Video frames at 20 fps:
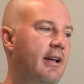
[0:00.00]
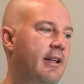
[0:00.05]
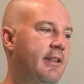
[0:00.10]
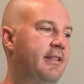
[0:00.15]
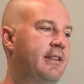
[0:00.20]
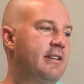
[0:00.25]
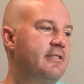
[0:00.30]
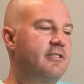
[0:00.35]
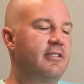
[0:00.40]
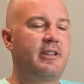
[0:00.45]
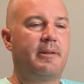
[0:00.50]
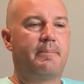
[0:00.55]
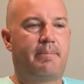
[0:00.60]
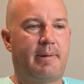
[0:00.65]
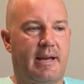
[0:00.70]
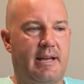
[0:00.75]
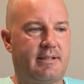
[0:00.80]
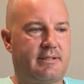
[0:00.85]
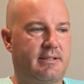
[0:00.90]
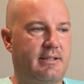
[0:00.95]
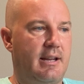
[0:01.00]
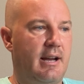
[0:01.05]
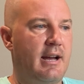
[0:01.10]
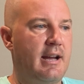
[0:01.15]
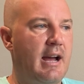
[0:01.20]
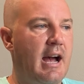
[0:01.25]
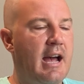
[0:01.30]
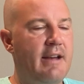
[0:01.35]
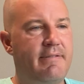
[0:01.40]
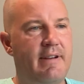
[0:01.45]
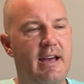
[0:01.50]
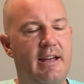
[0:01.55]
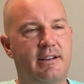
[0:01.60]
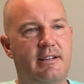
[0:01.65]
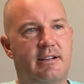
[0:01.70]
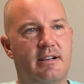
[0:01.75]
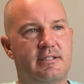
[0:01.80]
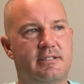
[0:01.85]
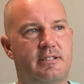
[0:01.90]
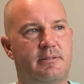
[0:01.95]
These are the best. I've had
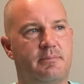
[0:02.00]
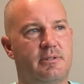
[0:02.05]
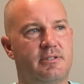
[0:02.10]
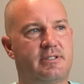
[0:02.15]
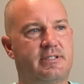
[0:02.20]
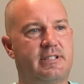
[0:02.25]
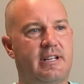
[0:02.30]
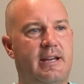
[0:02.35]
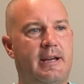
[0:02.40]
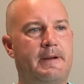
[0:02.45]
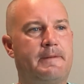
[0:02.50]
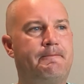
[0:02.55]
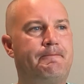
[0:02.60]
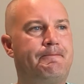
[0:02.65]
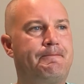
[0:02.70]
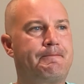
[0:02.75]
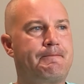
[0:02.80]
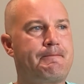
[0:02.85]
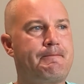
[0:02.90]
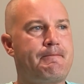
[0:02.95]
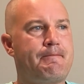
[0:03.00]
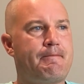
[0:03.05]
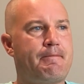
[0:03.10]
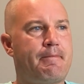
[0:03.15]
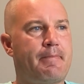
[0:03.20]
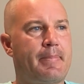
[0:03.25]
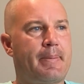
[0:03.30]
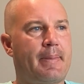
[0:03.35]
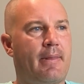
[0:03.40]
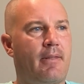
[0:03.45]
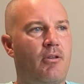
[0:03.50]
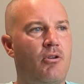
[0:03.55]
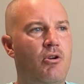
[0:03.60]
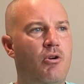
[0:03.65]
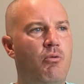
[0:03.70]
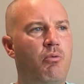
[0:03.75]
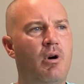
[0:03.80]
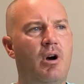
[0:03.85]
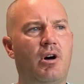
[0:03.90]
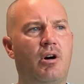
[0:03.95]
customers say,
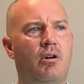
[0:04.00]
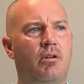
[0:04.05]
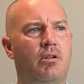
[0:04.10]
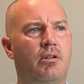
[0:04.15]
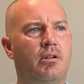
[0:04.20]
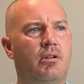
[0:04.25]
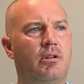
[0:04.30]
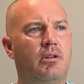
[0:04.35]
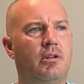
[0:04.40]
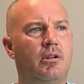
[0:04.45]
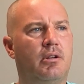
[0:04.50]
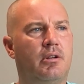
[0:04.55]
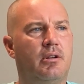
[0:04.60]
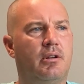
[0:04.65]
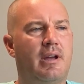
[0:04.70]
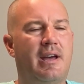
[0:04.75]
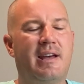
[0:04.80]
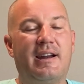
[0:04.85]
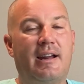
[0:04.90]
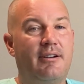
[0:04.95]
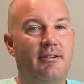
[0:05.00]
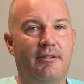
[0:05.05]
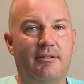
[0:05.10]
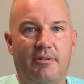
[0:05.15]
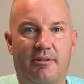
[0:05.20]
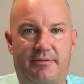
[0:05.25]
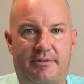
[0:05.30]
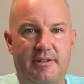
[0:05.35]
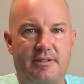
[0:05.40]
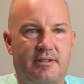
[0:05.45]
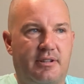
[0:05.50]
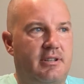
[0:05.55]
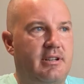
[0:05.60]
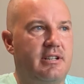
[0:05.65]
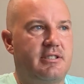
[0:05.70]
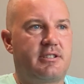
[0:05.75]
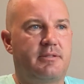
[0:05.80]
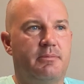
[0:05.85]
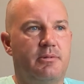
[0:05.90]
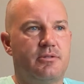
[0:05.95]
well, and I don't know if these are
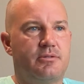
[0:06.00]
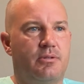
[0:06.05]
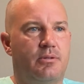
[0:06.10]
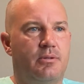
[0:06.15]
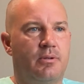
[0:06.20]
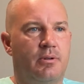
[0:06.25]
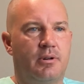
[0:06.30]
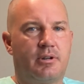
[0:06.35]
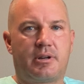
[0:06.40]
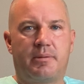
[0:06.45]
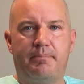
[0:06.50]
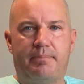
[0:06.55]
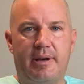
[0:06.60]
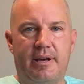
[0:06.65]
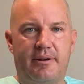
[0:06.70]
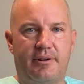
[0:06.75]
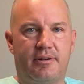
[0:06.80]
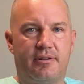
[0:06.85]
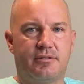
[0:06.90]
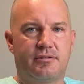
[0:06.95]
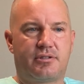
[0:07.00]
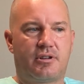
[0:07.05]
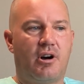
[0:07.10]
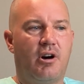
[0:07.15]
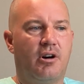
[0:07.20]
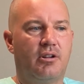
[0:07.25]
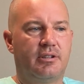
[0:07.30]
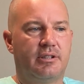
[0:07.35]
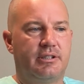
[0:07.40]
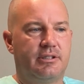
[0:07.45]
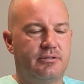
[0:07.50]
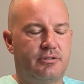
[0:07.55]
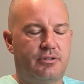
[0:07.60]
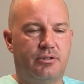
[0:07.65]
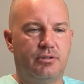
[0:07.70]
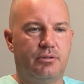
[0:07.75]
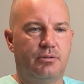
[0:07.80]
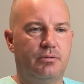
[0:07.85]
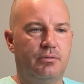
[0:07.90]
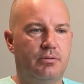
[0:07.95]
customers or competitors calling
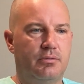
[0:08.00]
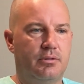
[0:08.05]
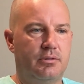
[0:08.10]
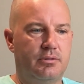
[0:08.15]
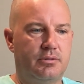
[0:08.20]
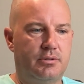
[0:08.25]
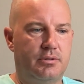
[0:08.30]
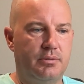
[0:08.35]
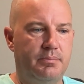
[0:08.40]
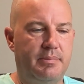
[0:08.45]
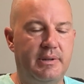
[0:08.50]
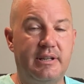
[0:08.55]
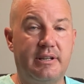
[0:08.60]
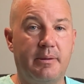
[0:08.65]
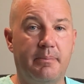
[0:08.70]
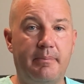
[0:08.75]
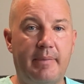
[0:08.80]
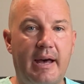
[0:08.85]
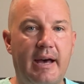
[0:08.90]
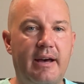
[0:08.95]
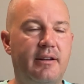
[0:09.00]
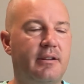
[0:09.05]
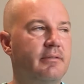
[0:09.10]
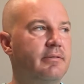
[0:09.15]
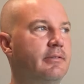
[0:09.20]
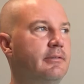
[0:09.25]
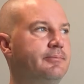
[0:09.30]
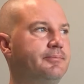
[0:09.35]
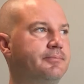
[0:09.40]
to be combative.